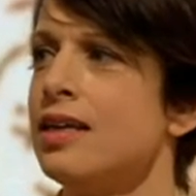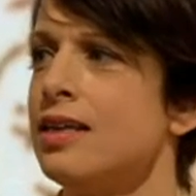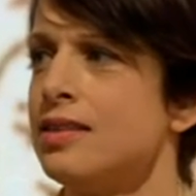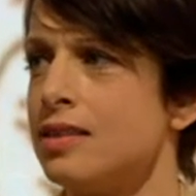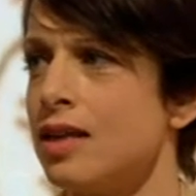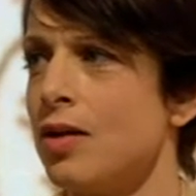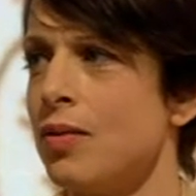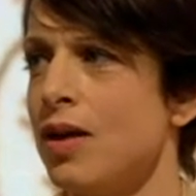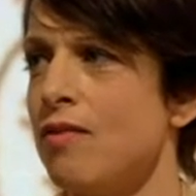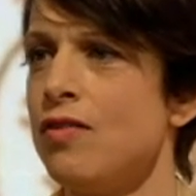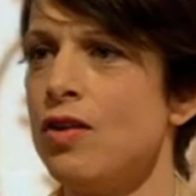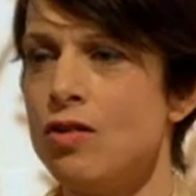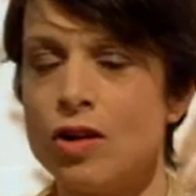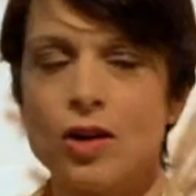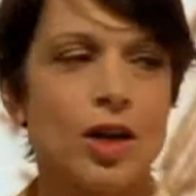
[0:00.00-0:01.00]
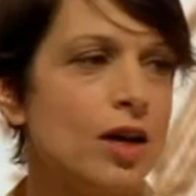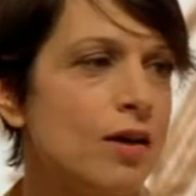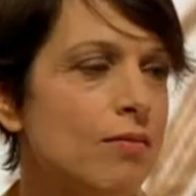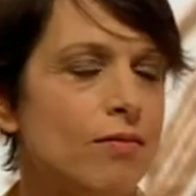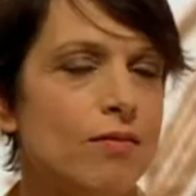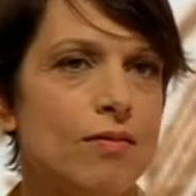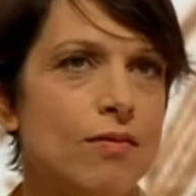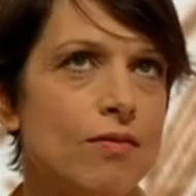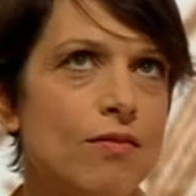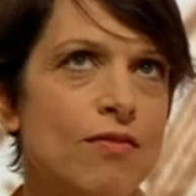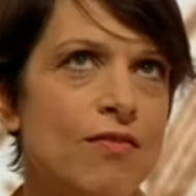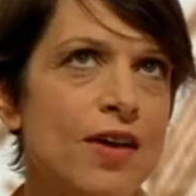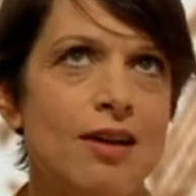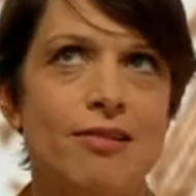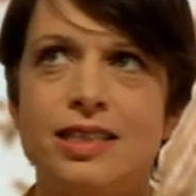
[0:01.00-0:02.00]
So if you look at
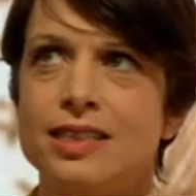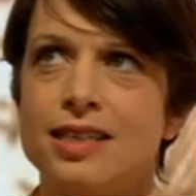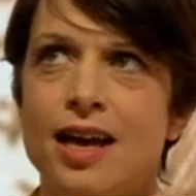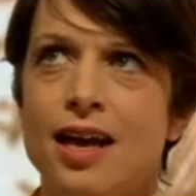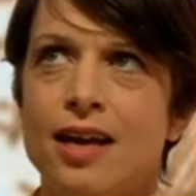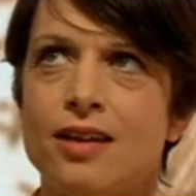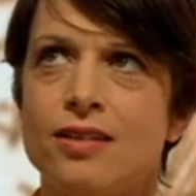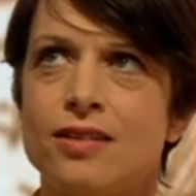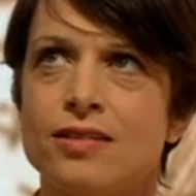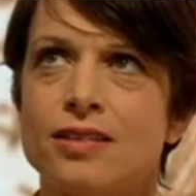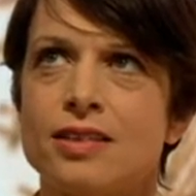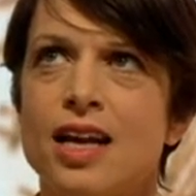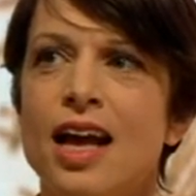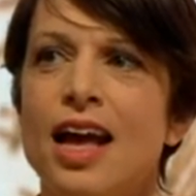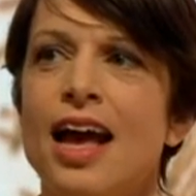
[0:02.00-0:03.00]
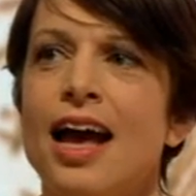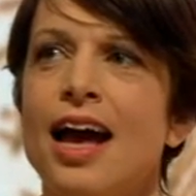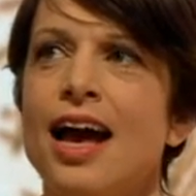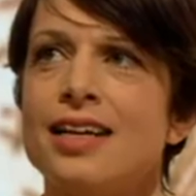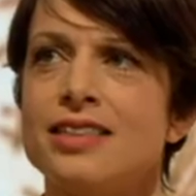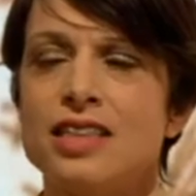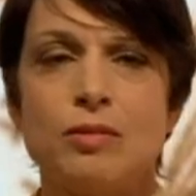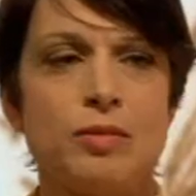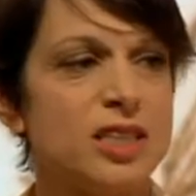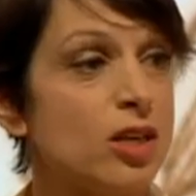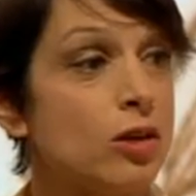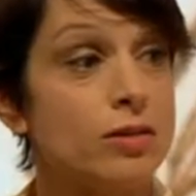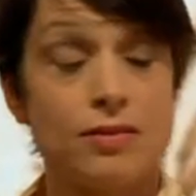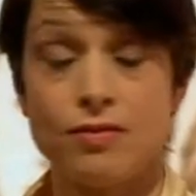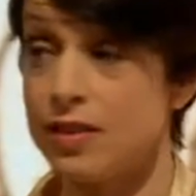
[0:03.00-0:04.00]
fairy tales as they were
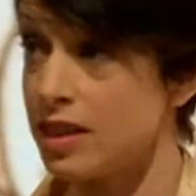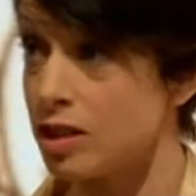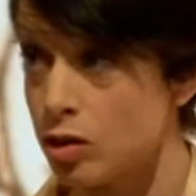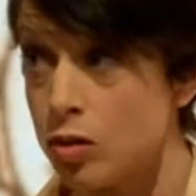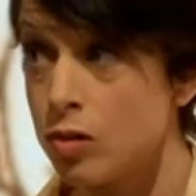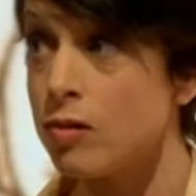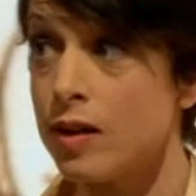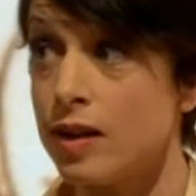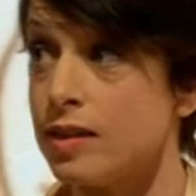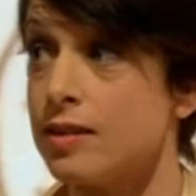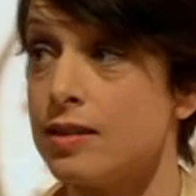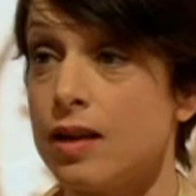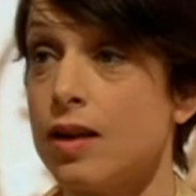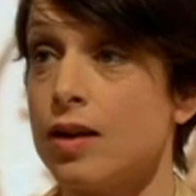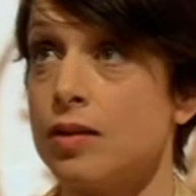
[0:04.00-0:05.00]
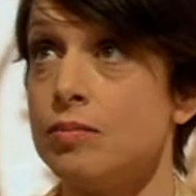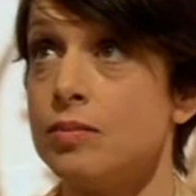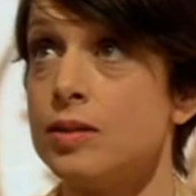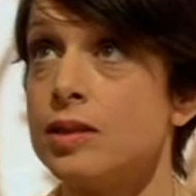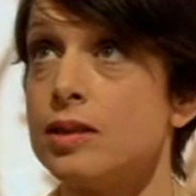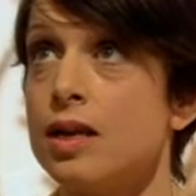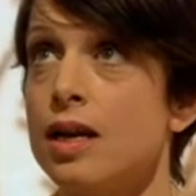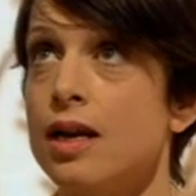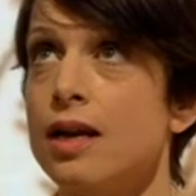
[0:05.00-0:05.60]
told in Victorian times,